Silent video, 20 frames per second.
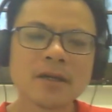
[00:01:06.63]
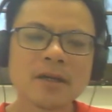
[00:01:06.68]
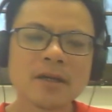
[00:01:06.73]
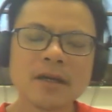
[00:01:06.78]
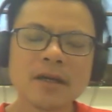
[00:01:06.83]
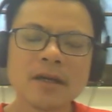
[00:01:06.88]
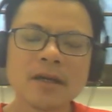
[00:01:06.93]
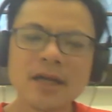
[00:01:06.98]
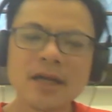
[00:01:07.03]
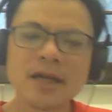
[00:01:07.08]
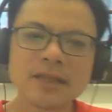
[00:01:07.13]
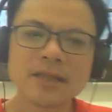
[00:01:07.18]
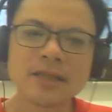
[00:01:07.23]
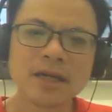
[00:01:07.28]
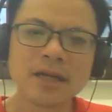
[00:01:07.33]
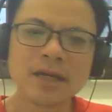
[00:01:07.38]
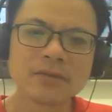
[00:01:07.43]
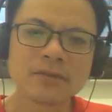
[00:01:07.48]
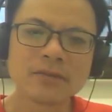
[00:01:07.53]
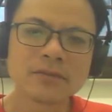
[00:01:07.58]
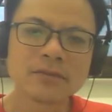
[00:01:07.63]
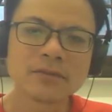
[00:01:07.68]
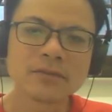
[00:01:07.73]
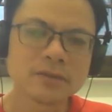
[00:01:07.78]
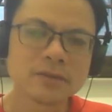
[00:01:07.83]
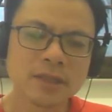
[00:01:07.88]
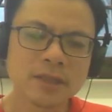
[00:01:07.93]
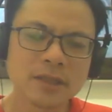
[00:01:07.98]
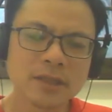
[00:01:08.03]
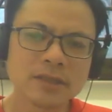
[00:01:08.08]
And then
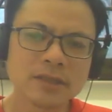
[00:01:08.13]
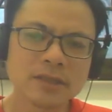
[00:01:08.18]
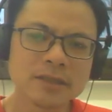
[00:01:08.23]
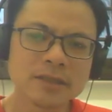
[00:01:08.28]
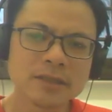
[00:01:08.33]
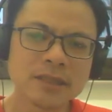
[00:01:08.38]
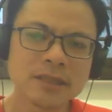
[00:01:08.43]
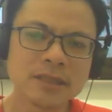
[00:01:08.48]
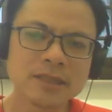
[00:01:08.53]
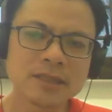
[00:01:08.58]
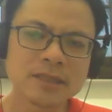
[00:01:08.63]
the next